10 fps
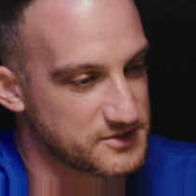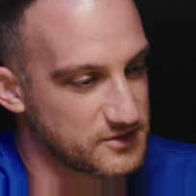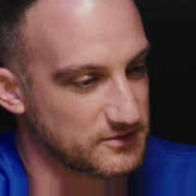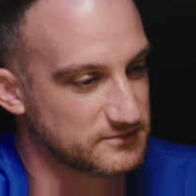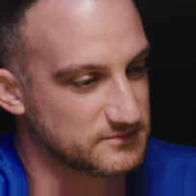
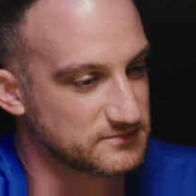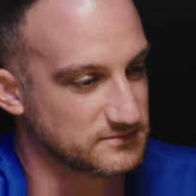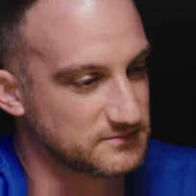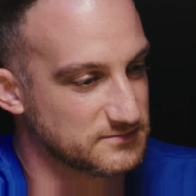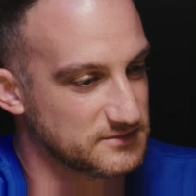so
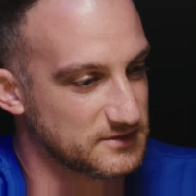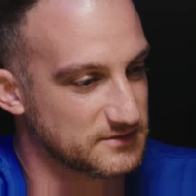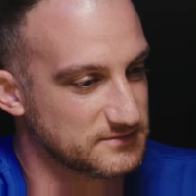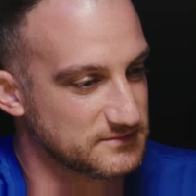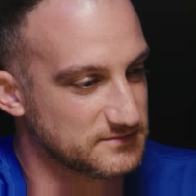you know
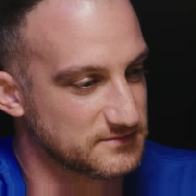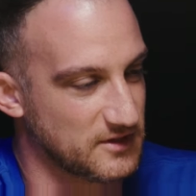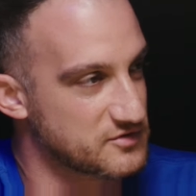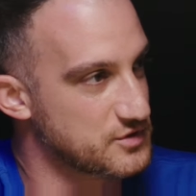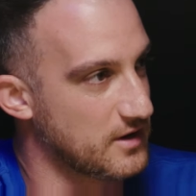
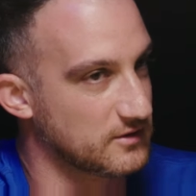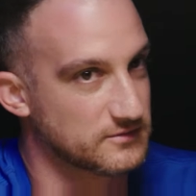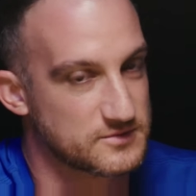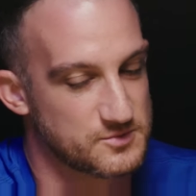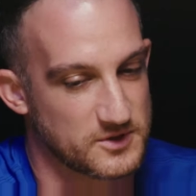love chicago
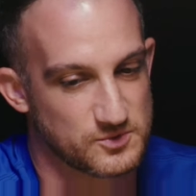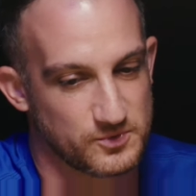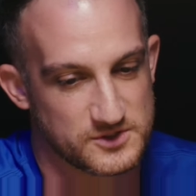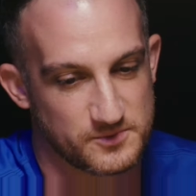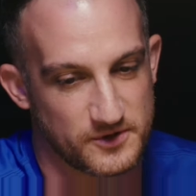special
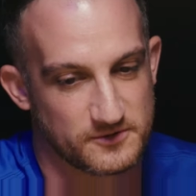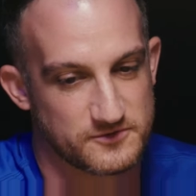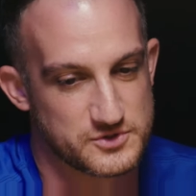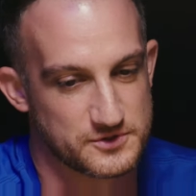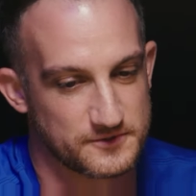place in my heart
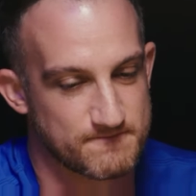for sure